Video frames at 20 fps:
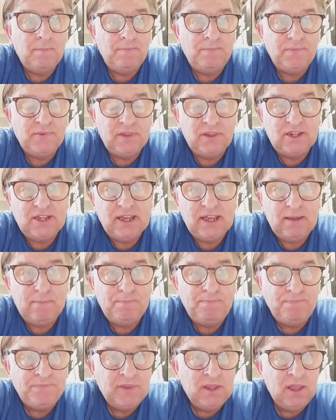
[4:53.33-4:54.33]

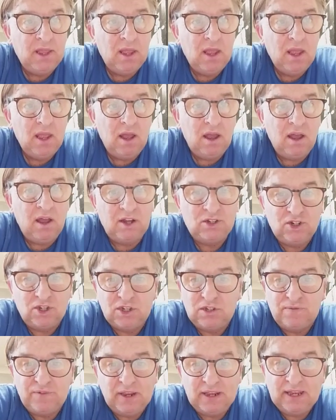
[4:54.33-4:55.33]
team, I
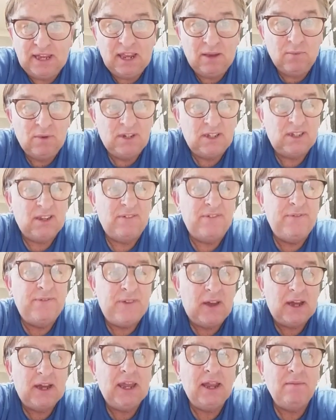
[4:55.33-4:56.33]
just think it was the
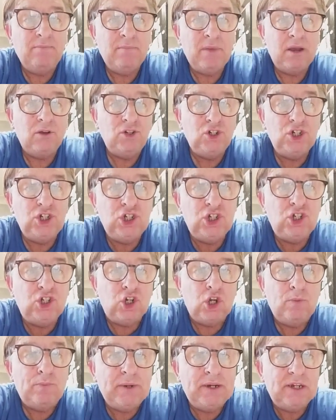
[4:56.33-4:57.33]
fucking most
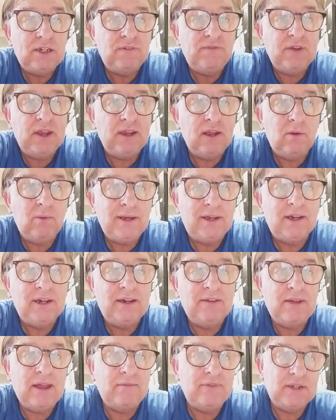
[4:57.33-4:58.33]
stupidest thing we could
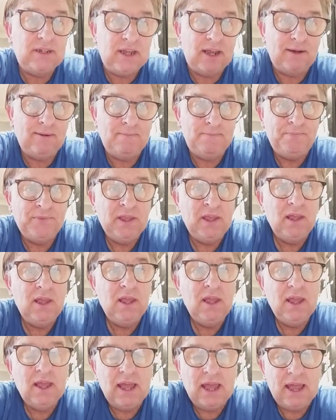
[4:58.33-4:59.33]
have ever done.
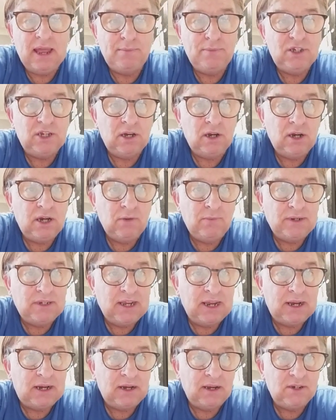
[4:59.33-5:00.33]
Absolutely
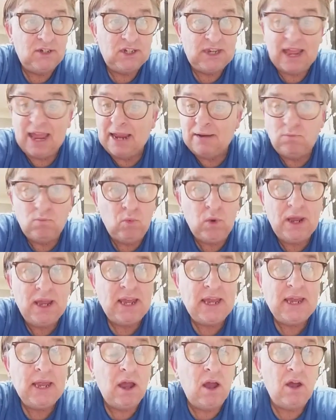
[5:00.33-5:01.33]
ridiculous. And
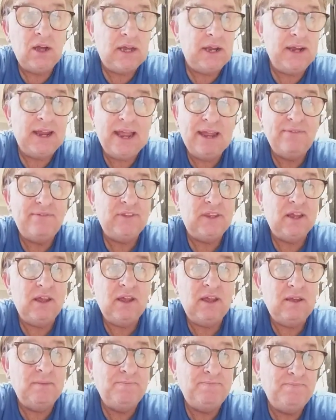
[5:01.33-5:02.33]
we are going to have
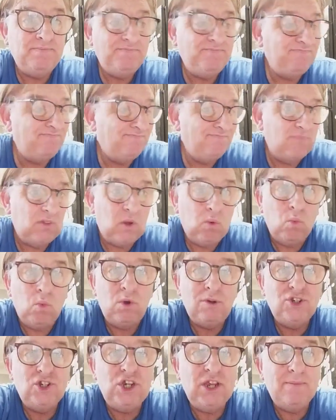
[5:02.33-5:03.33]
to
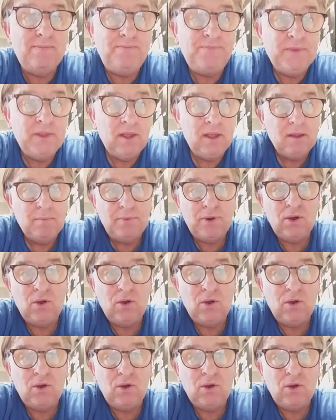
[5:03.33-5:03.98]
watch him ply